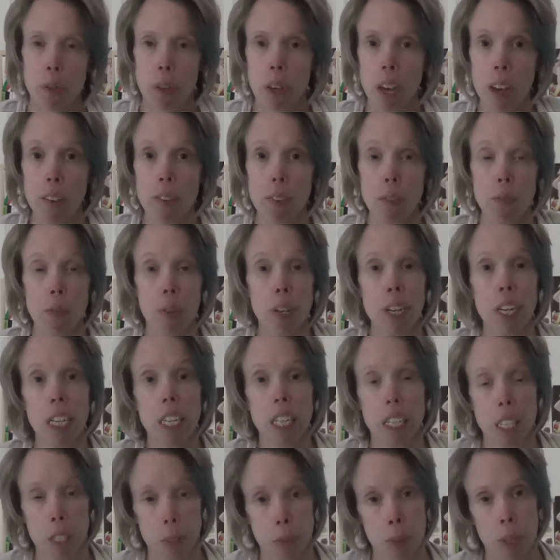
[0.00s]
I have a
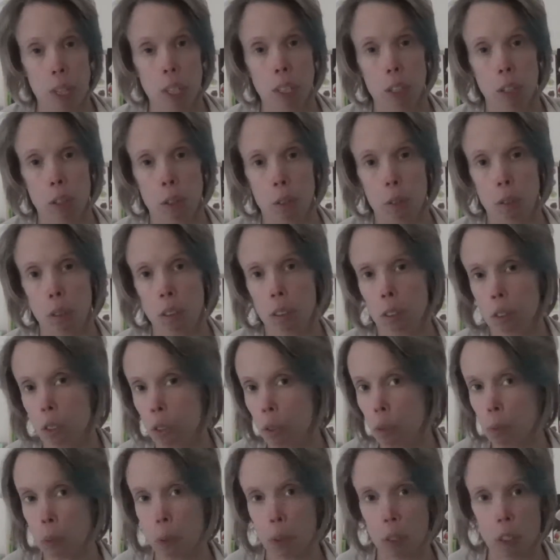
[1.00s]
really sweet tooth. I
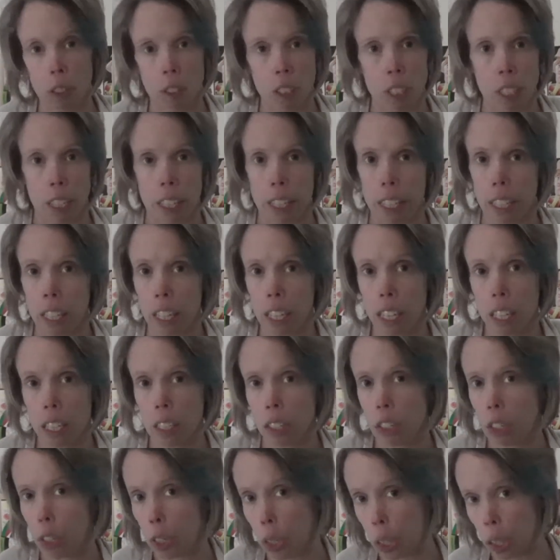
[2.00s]
just want like cake
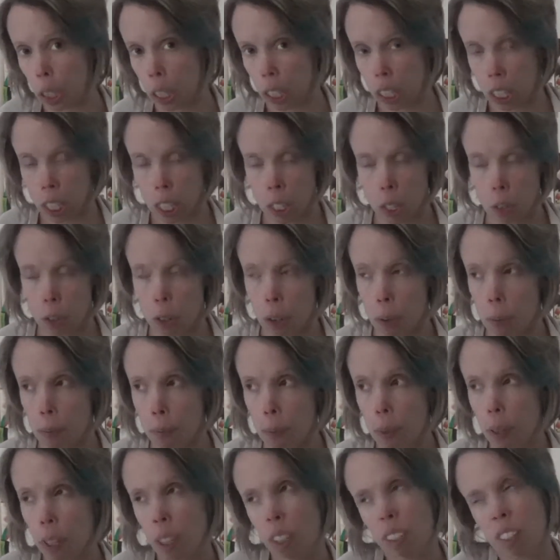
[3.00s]
and chocolate and ice
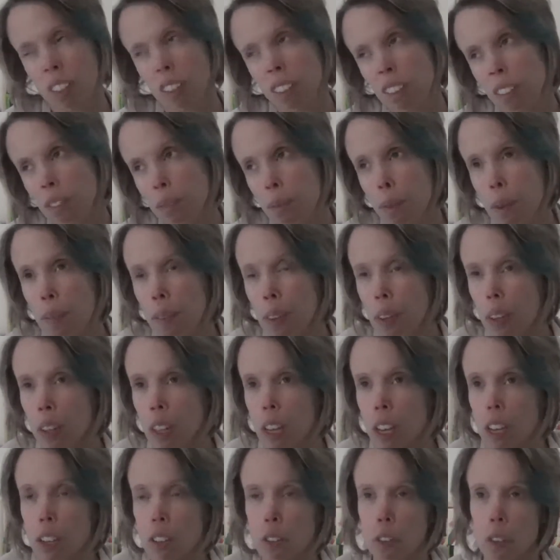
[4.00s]
cream. Maybe not
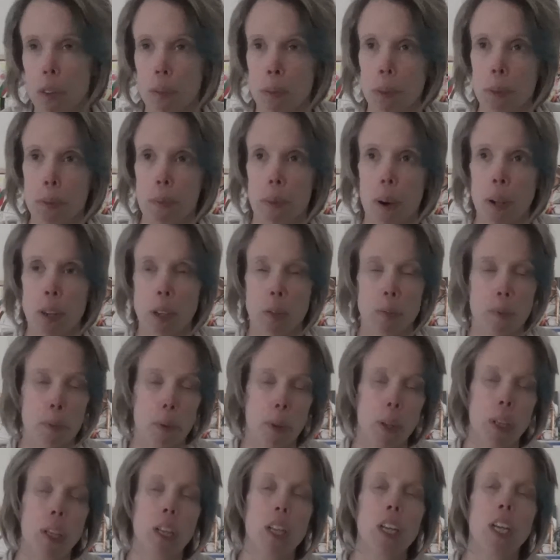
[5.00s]
the ice cream so much,
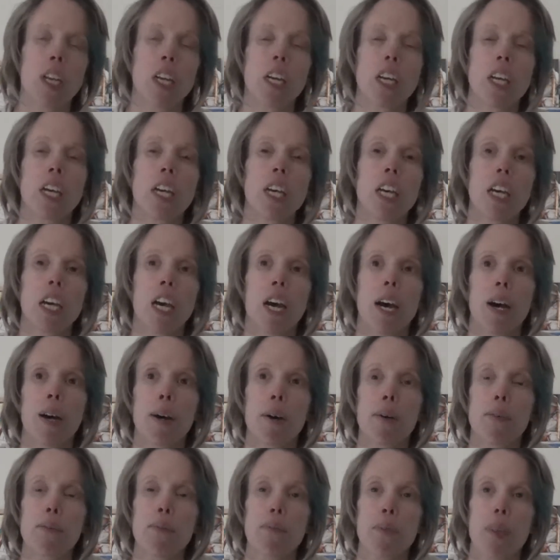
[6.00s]
but
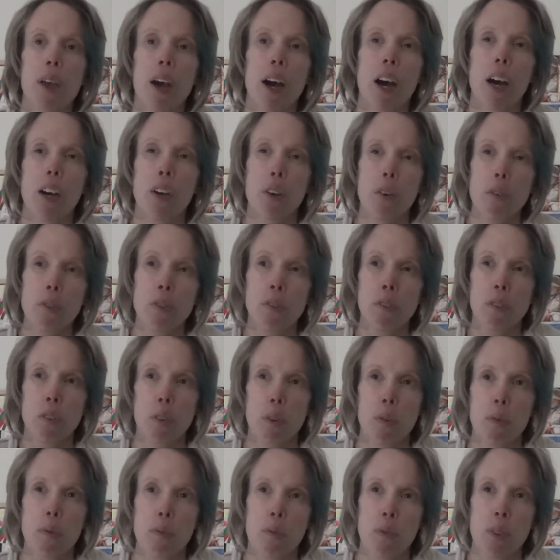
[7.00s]
I often
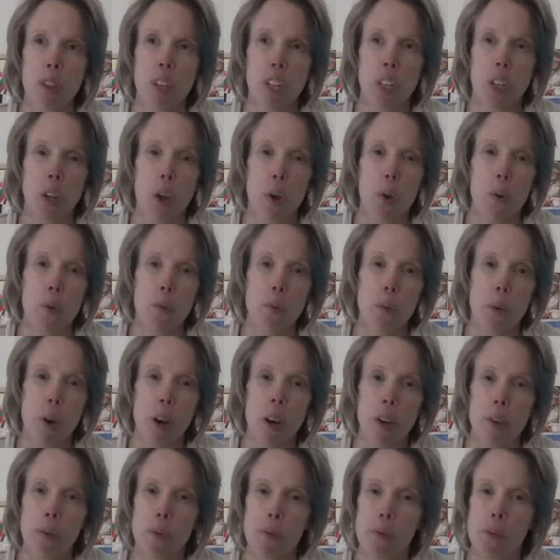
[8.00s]
don't really know what
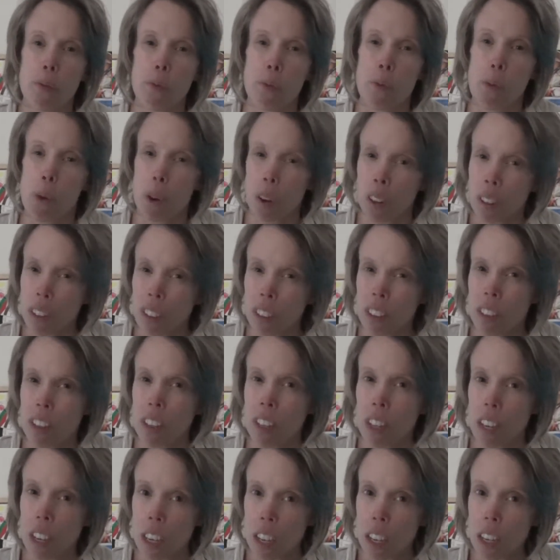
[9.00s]
I want to
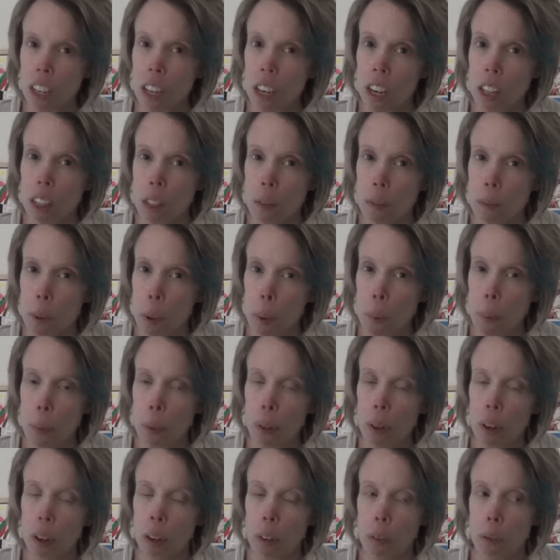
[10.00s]
eat at the
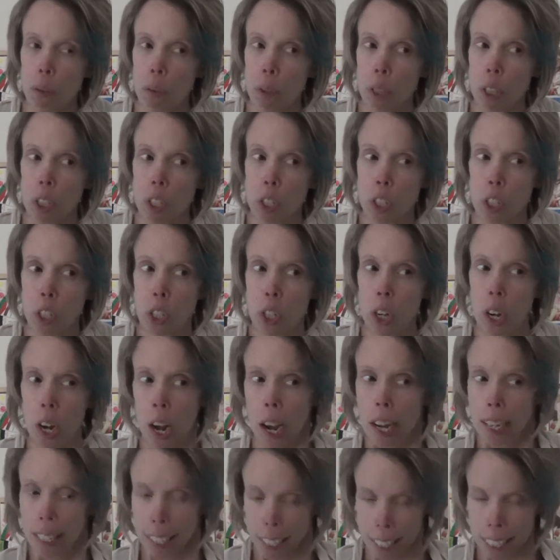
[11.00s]
moment, which
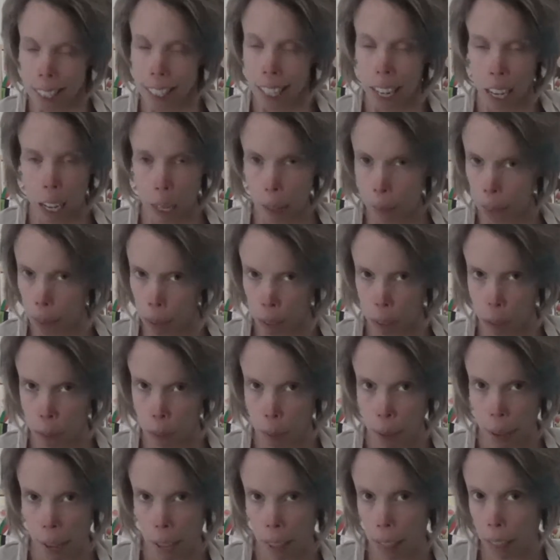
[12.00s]
didn't happen to
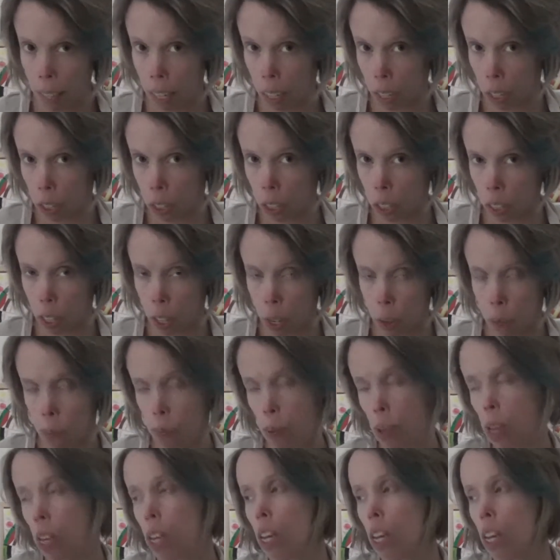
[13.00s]
me the last time.